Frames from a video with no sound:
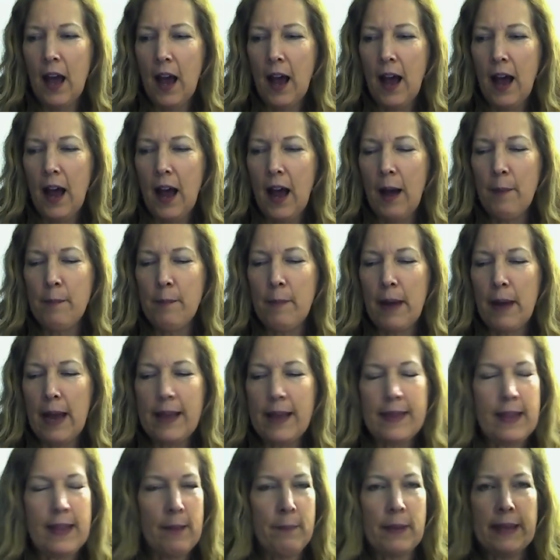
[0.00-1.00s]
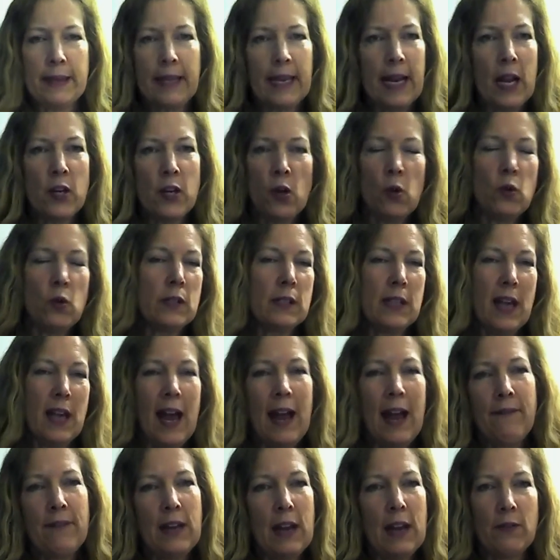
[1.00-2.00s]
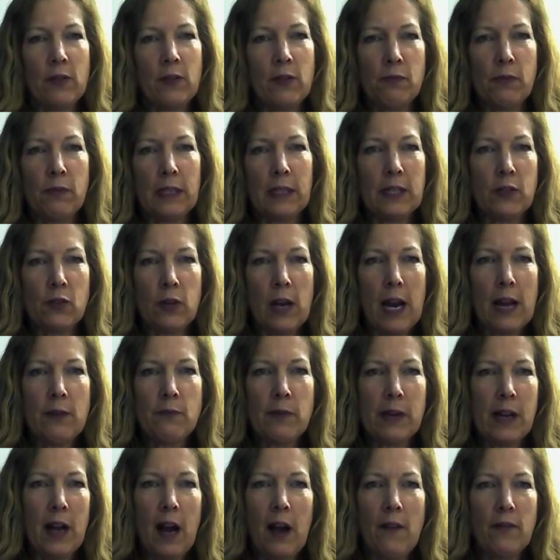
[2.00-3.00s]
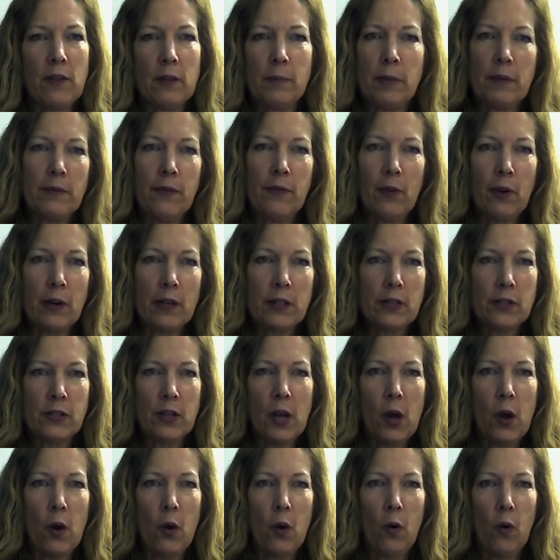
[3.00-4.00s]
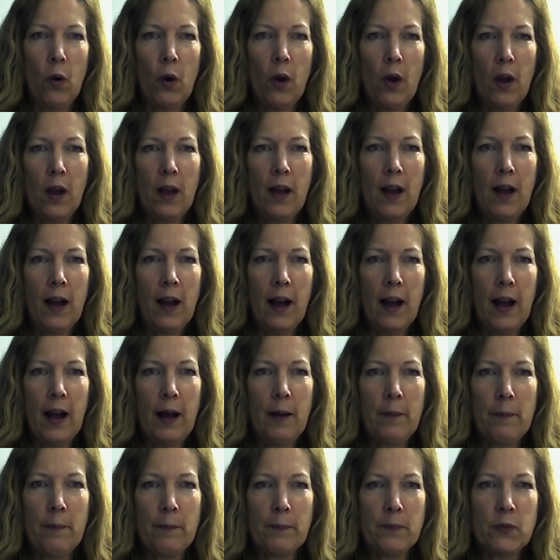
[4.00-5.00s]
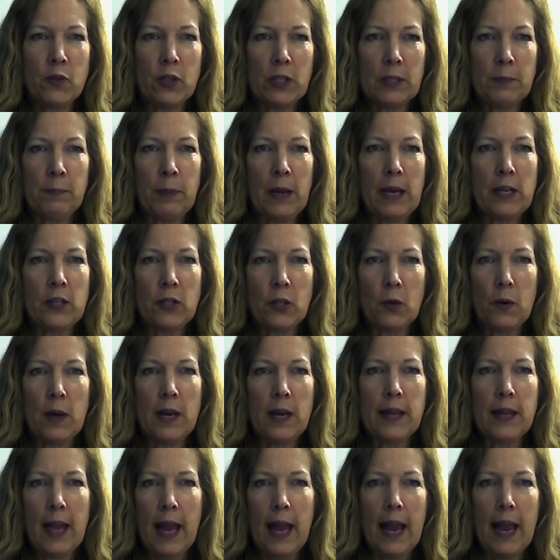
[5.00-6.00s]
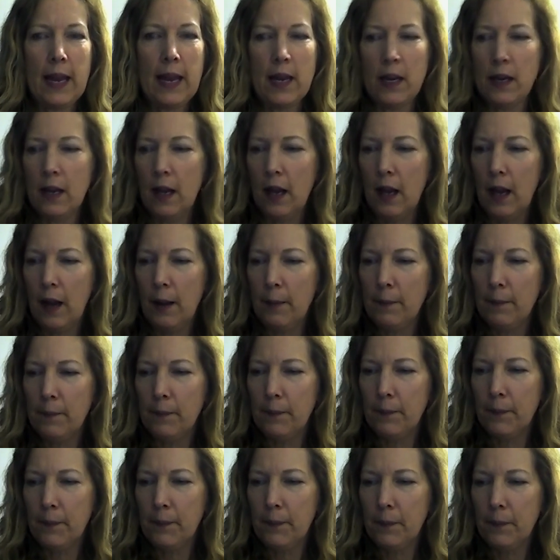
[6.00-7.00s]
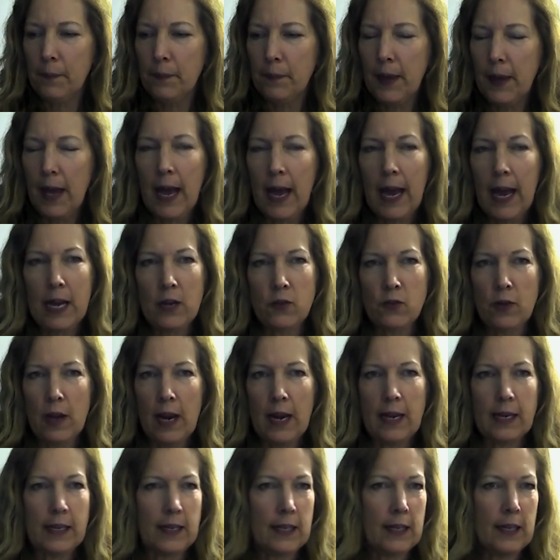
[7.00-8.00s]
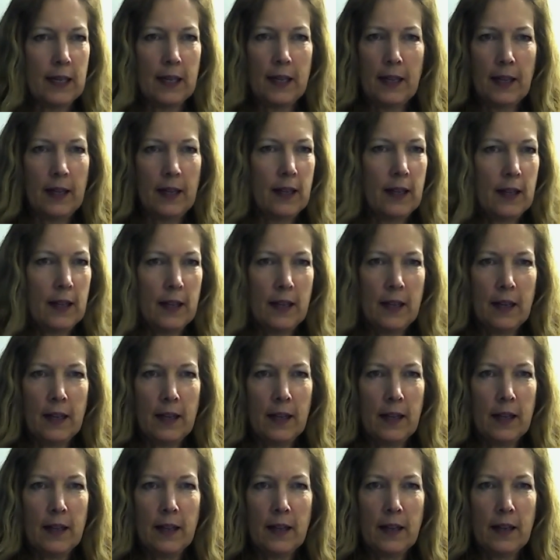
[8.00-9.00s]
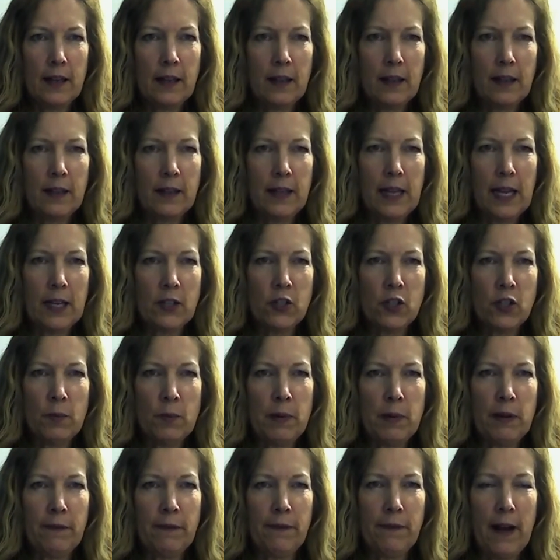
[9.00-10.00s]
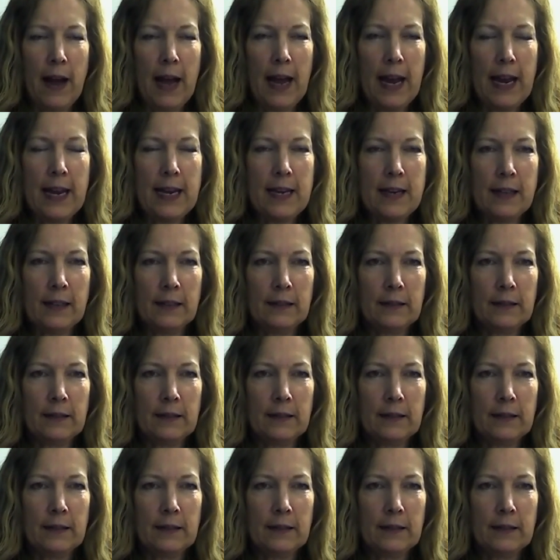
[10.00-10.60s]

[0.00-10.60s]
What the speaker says: But then I've never really tried Recover before. So just by doing the Hydrate, that should be fine.